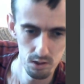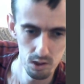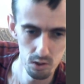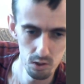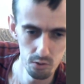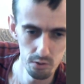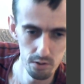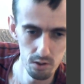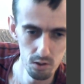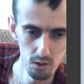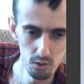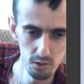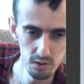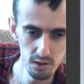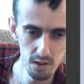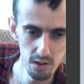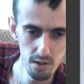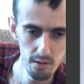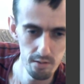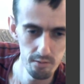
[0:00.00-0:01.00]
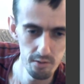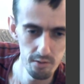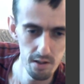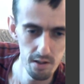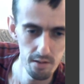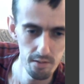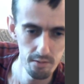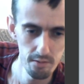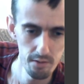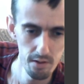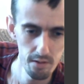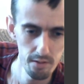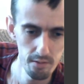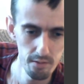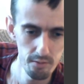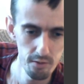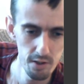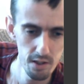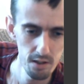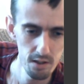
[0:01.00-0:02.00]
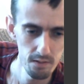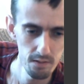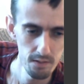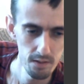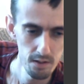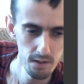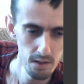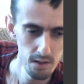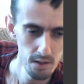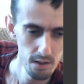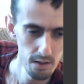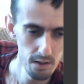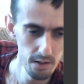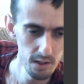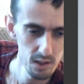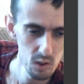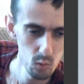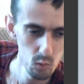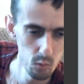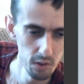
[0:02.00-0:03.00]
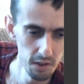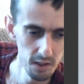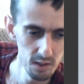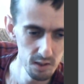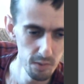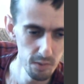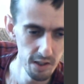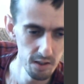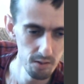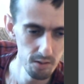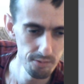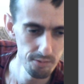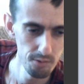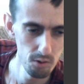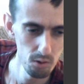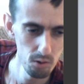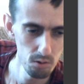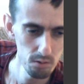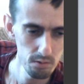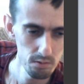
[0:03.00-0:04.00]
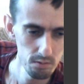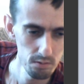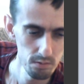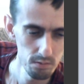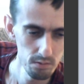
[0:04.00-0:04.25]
Here we go. See, 333. This one is by default.